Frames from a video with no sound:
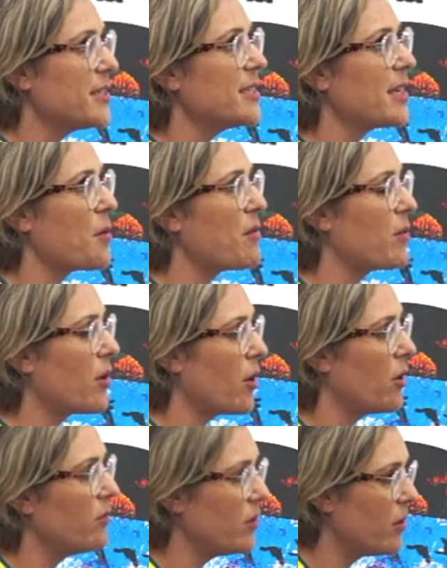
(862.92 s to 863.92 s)
However,
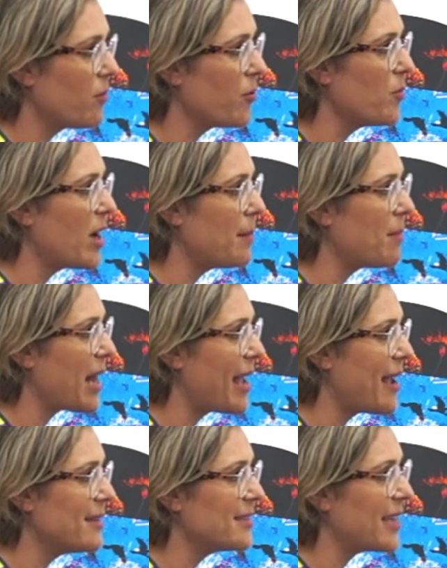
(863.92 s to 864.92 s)
COVID threw my
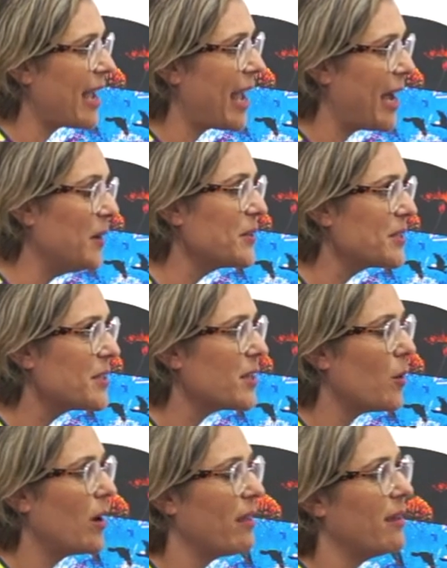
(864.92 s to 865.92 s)
plans out, so
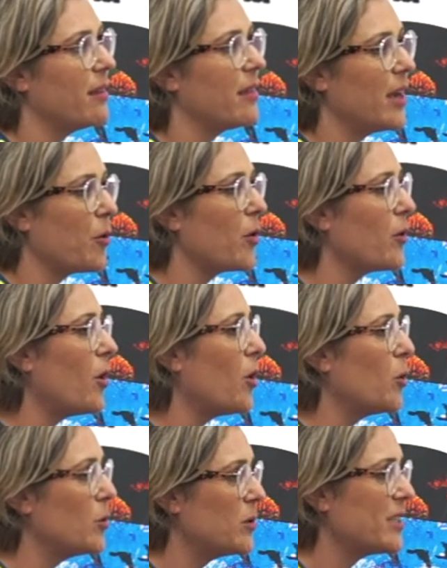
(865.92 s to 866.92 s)
I think they're on
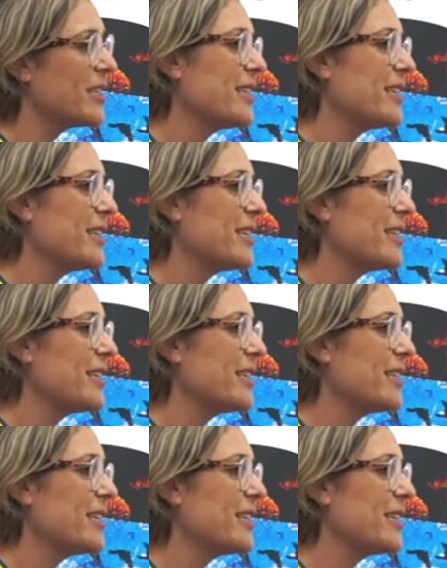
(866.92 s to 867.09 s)
hold